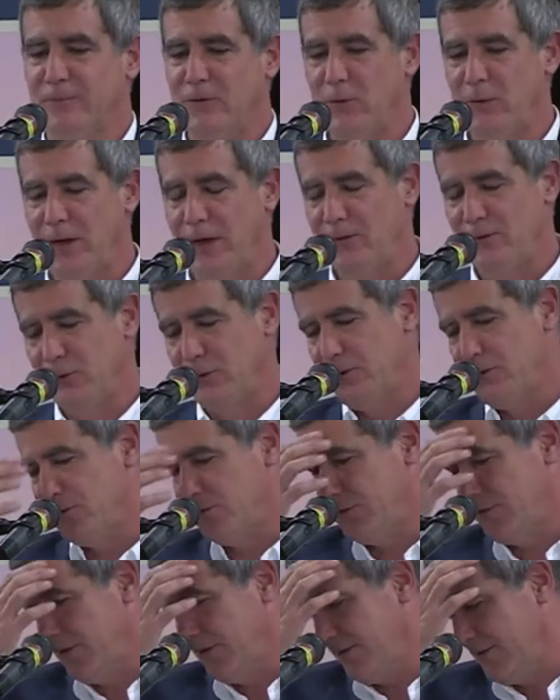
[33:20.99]
Okay, so
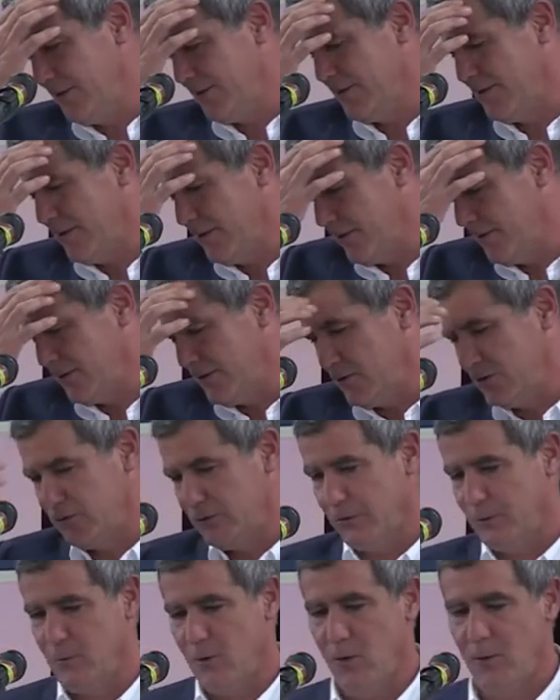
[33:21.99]
here's the, here's
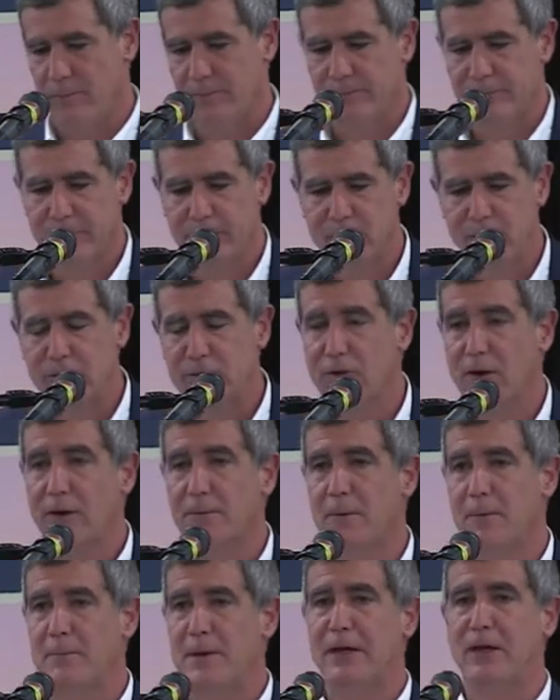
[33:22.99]
the quote. He's talking
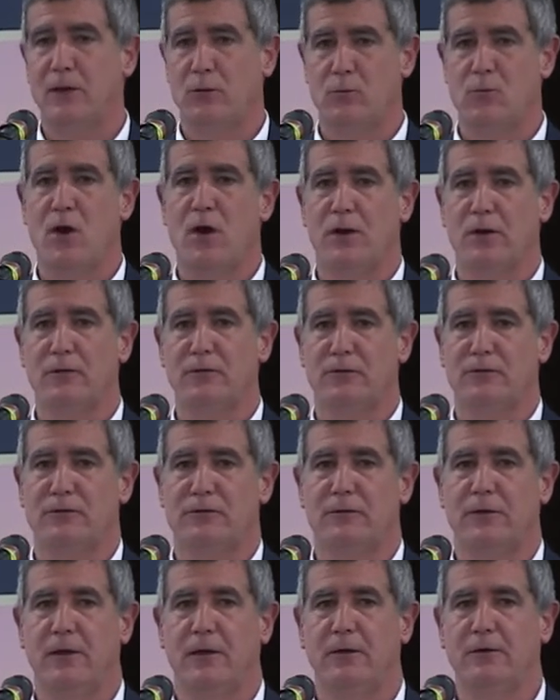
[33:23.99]
about making rugs.
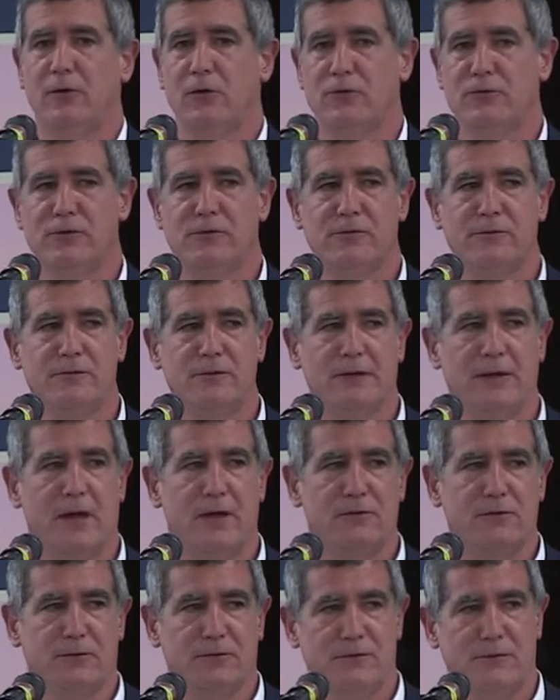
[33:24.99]
And of course, this is in the
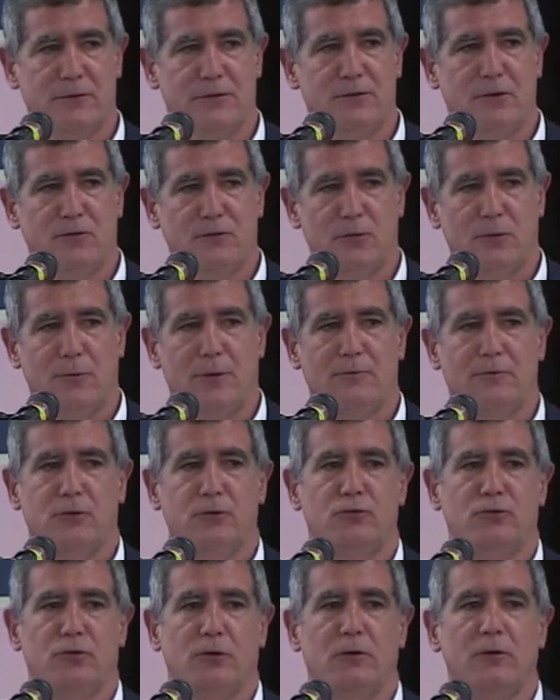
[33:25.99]
context of the Industrial
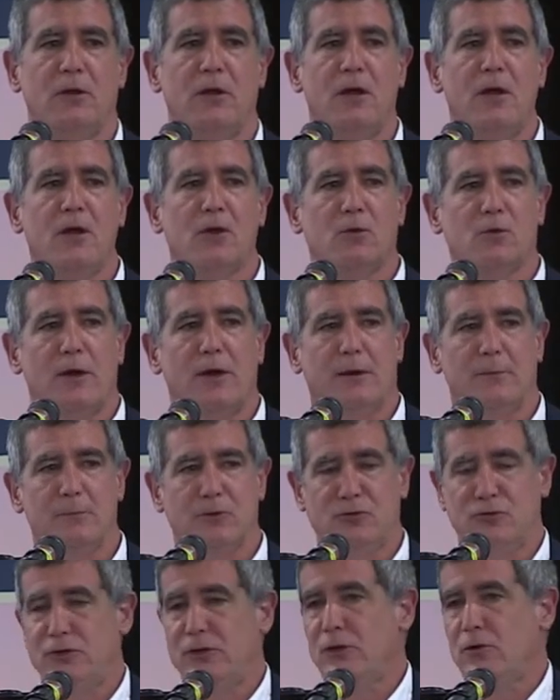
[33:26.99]
Revolution, creating
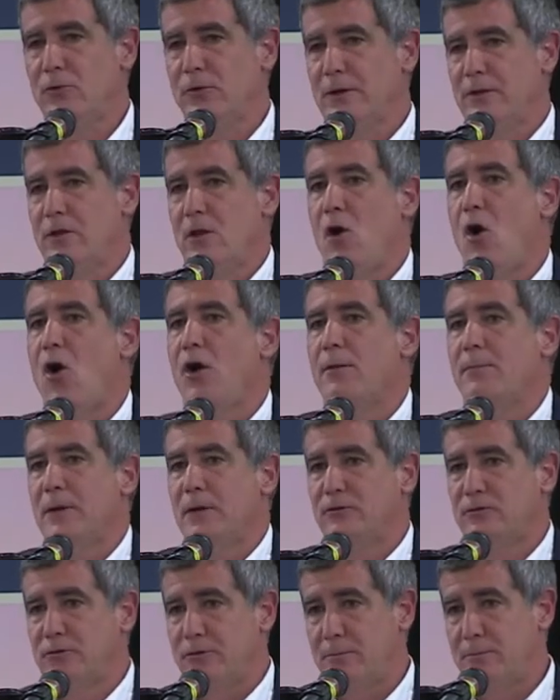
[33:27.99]
machinery that
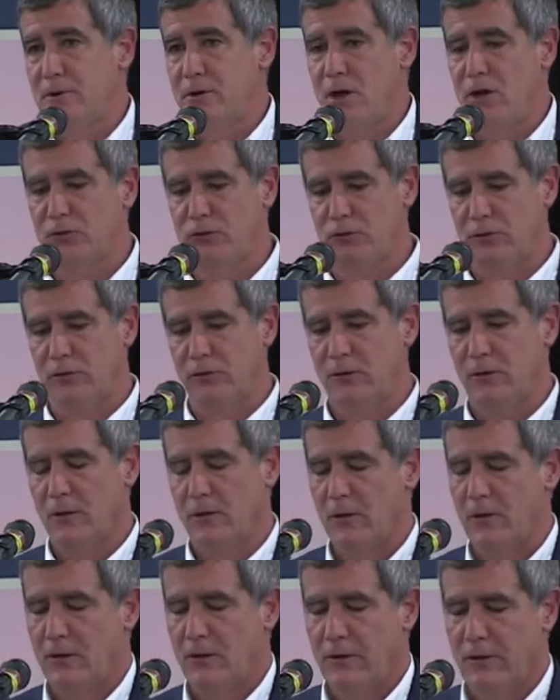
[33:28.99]
automates the production
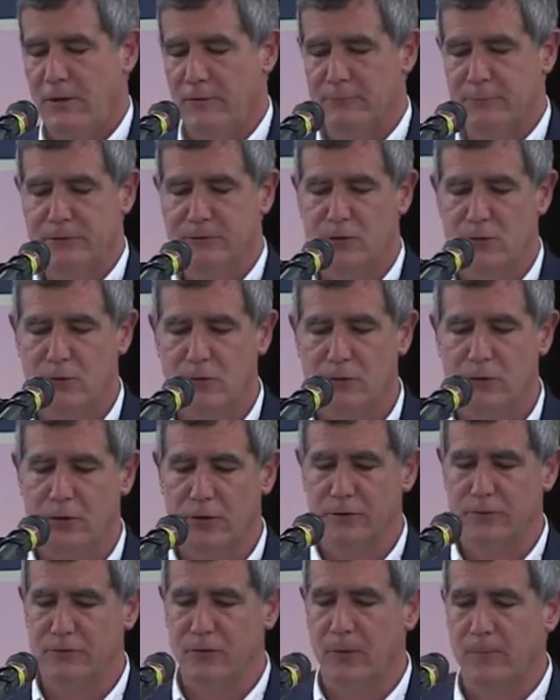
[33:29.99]
of material
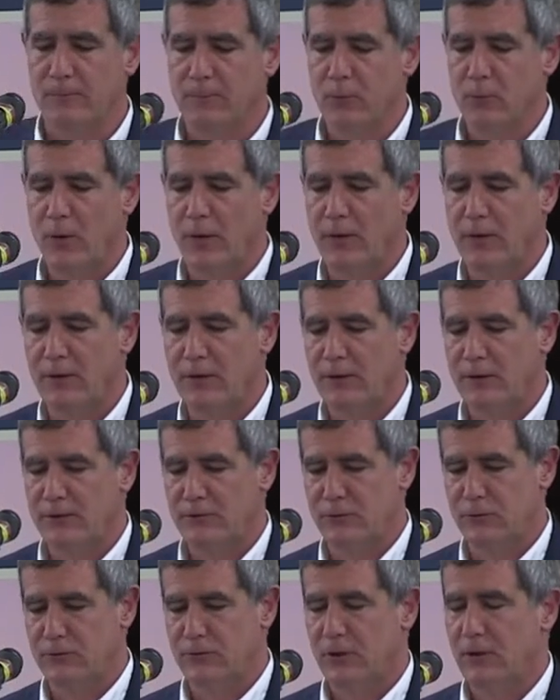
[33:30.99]
goods. So, well, he
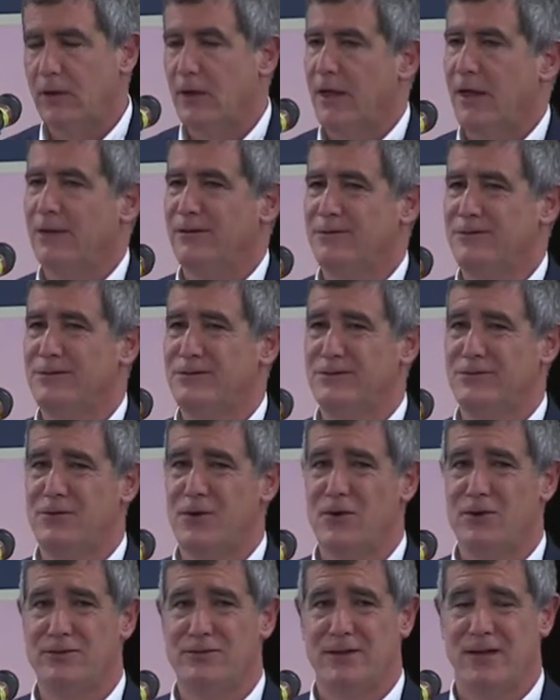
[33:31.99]
says, and this is
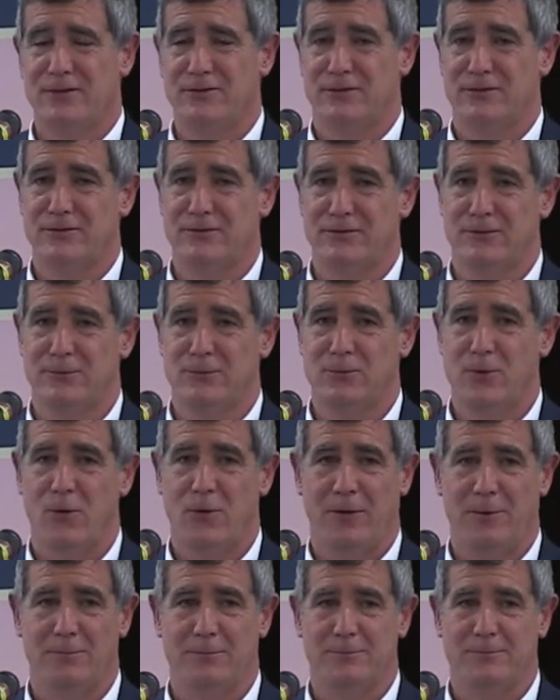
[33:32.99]
very sexist
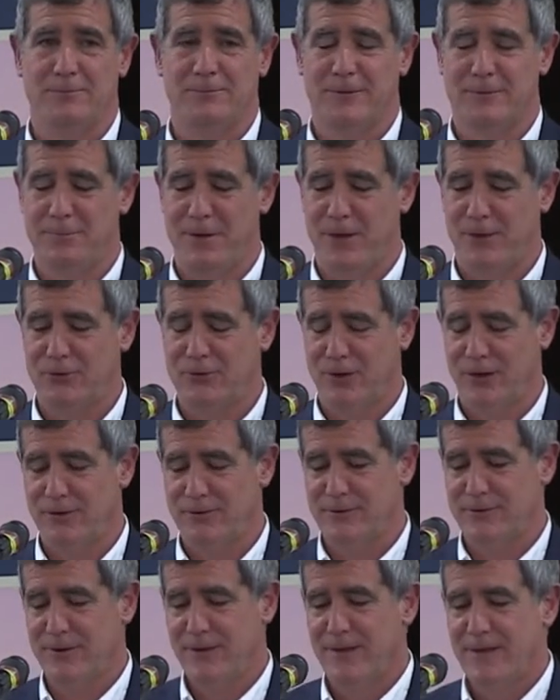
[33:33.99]
quote, I'm, i
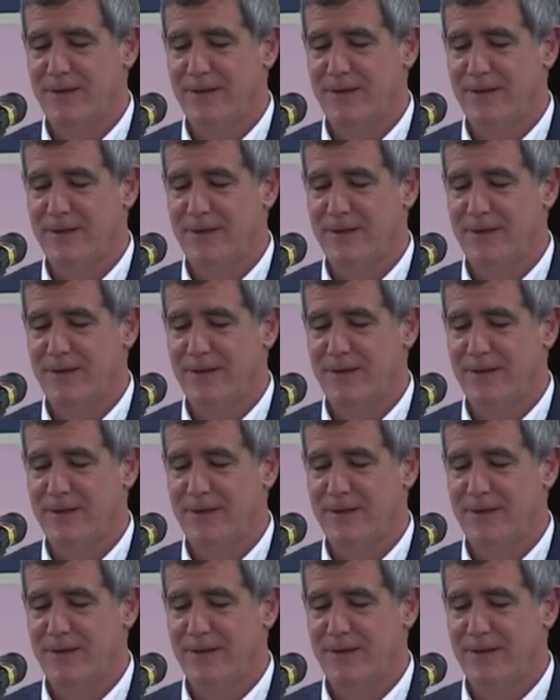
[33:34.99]
apologize.